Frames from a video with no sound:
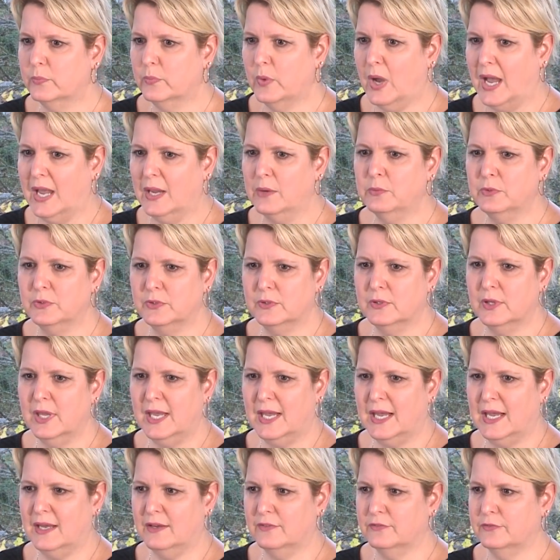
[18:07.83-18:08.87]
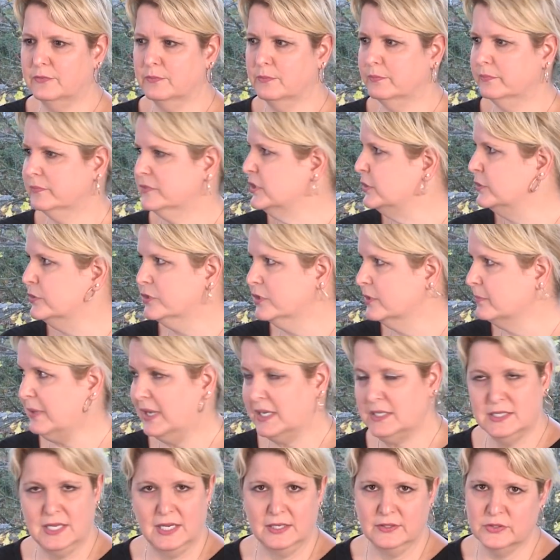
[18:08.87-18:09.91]
I will have, using
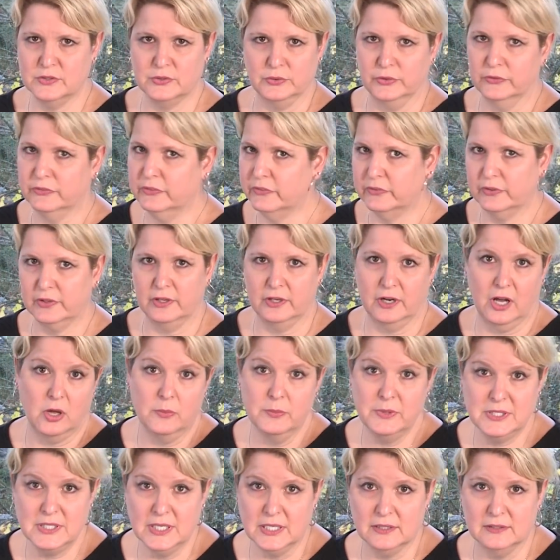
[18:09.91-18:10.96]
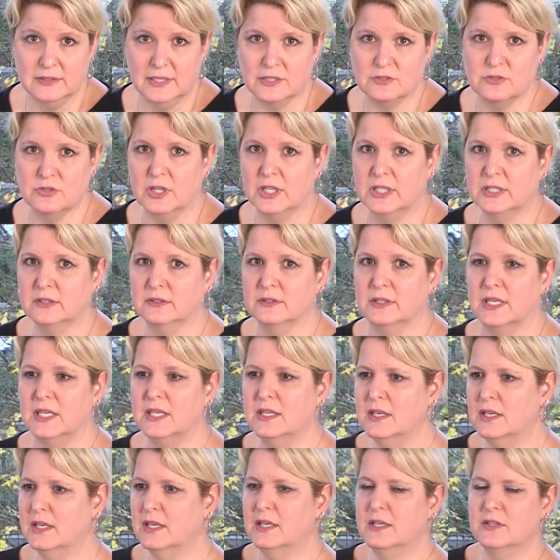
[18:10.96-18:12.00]
my text tools, this can all be done
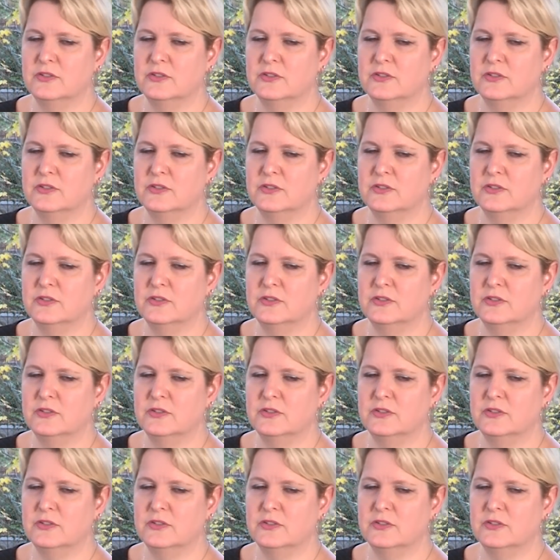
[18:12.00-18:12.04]
electronically,